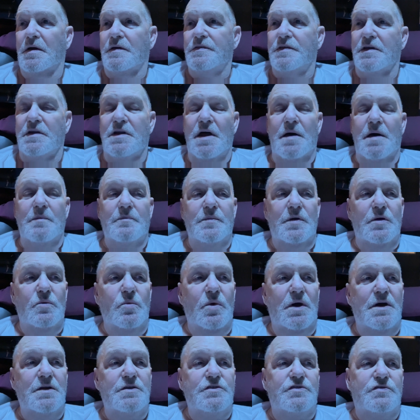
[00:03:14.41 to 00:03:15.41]
The number
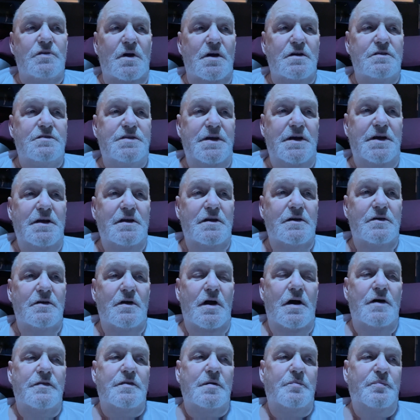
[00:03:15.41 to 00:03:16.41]
one drug dealer
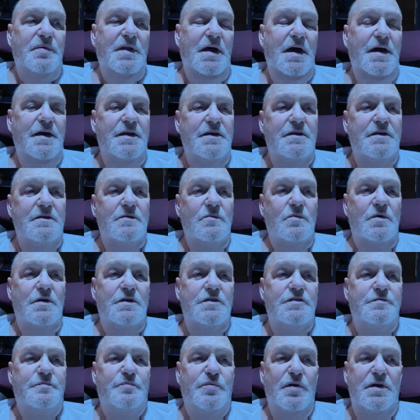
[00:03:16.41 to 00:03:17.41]
on the planet
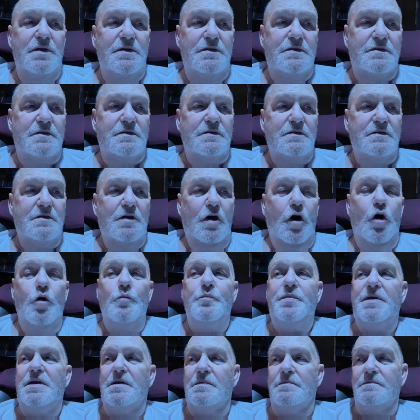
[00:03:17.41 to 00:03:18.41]
was Britain,
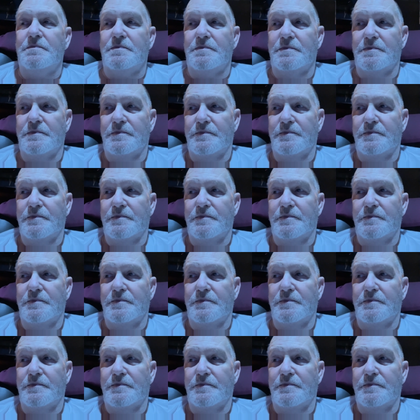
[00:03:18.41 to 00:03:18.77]
opium.